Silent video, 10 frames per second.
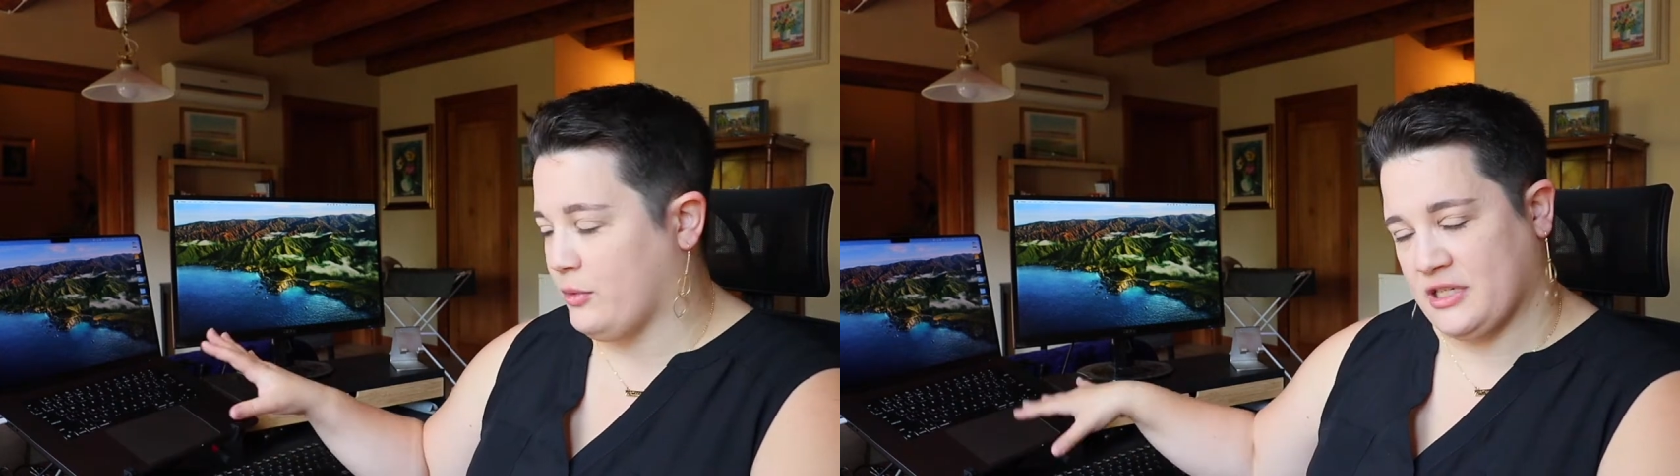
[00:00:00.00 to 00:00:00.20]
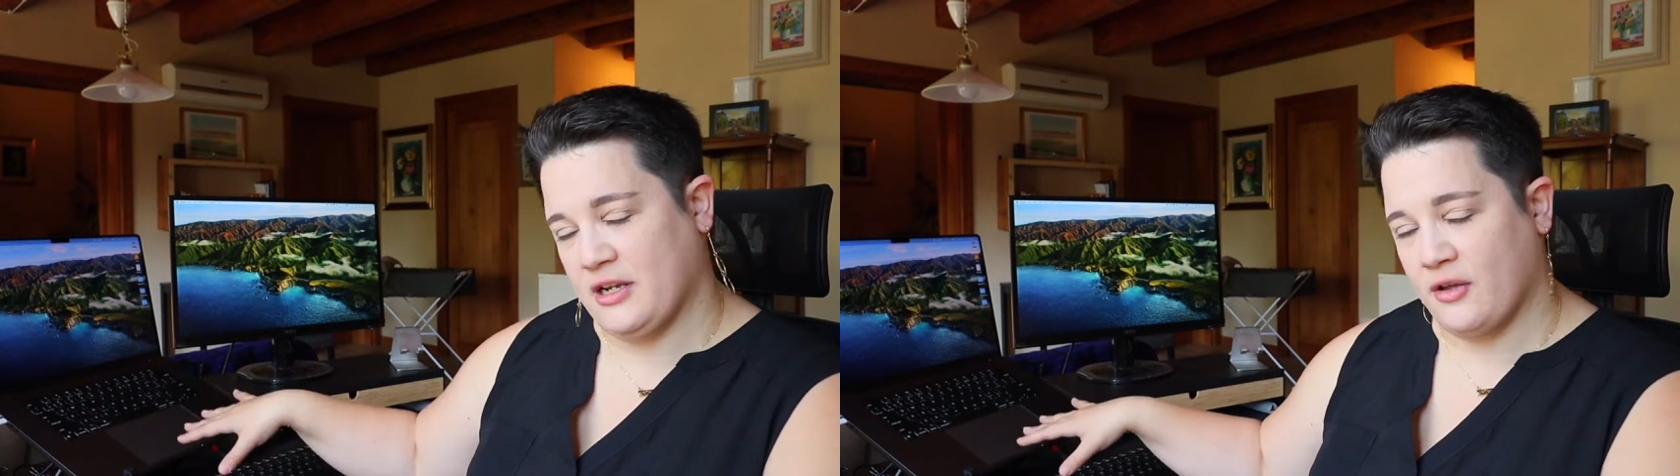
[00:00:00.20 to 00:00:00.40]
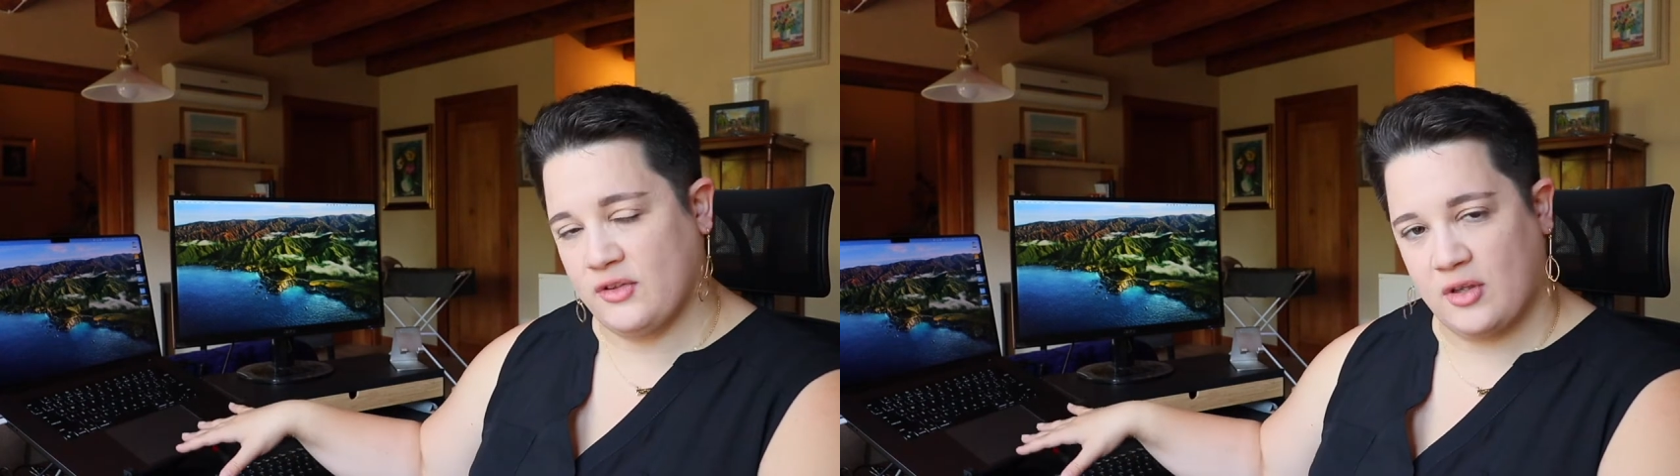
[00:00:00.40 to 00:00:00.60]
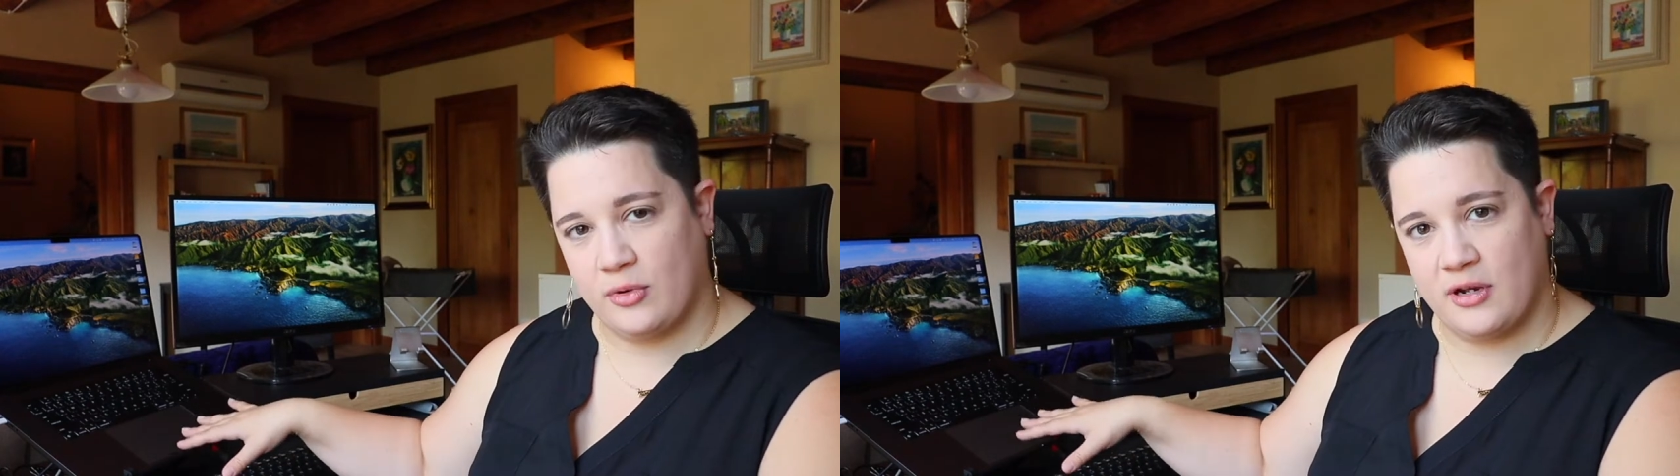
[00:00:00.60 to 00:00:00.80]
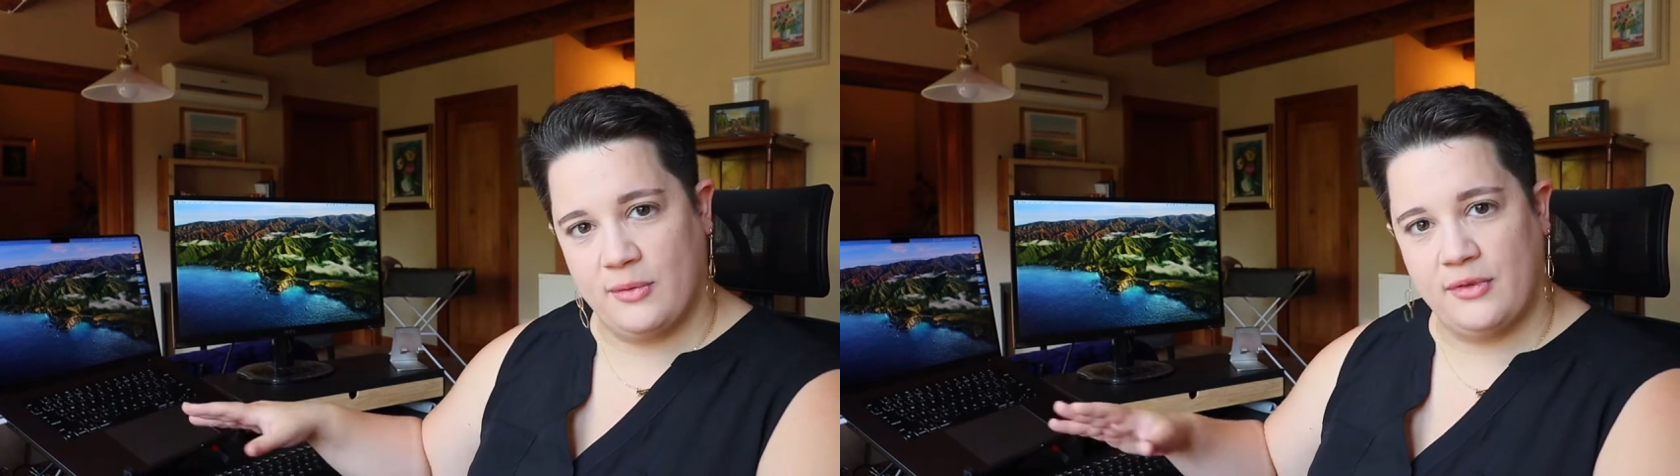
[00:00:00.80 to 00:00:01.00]
which I also
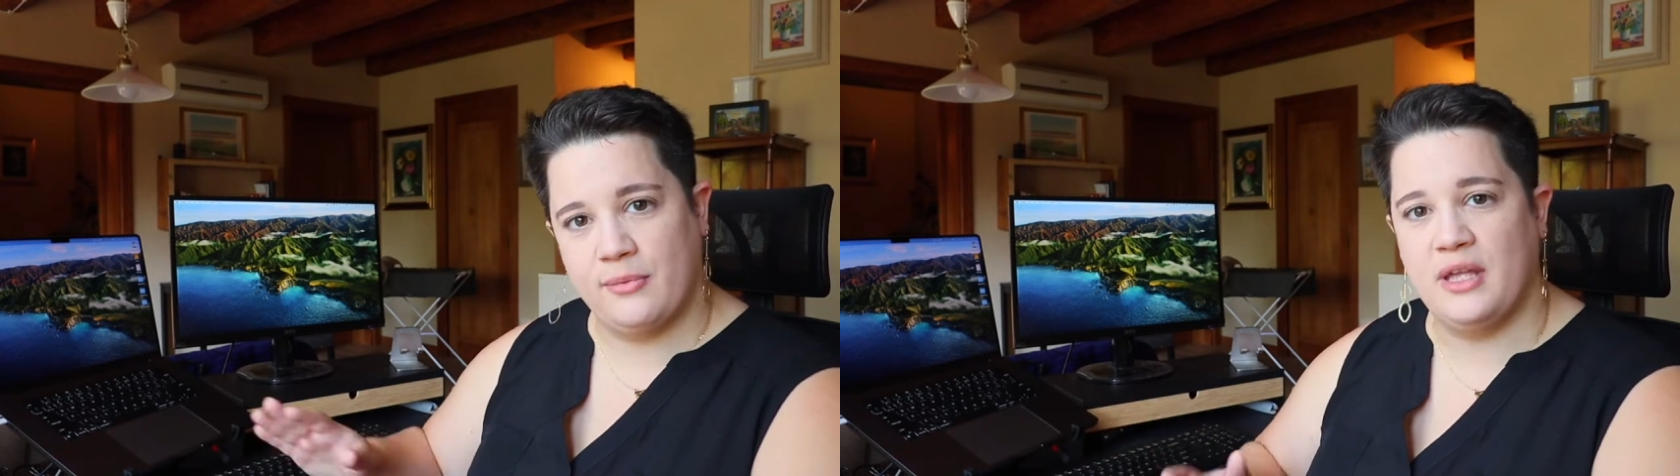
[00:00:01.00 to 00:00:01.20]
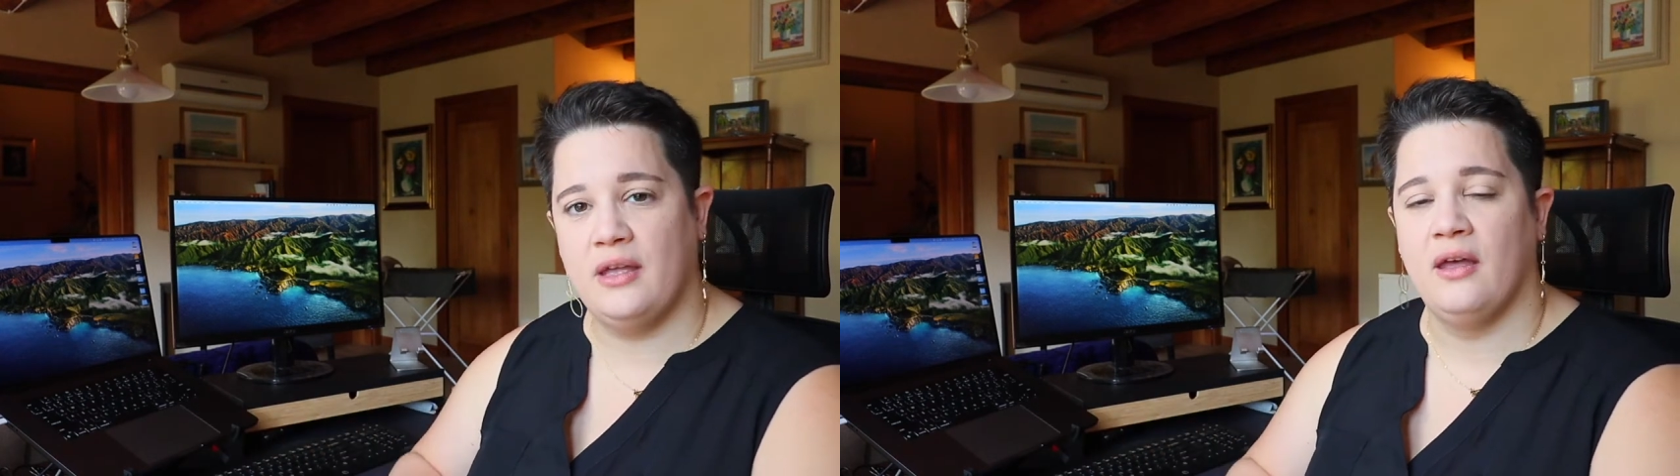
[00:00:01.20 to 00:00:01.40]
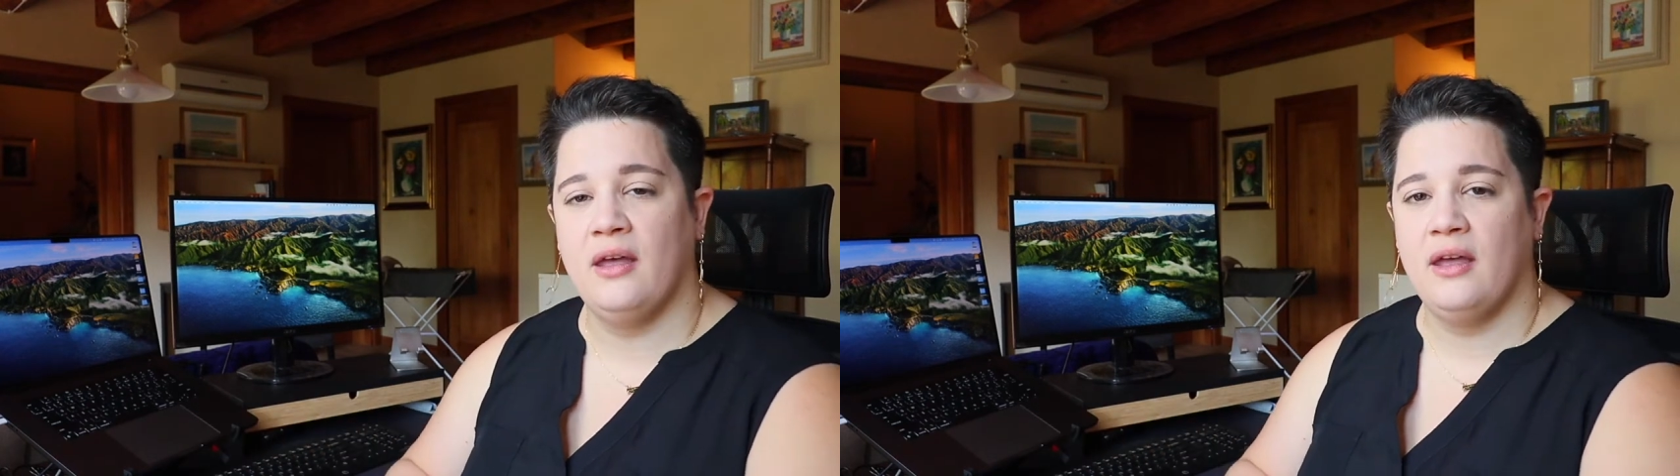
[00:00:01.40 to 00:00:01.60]
brought with me,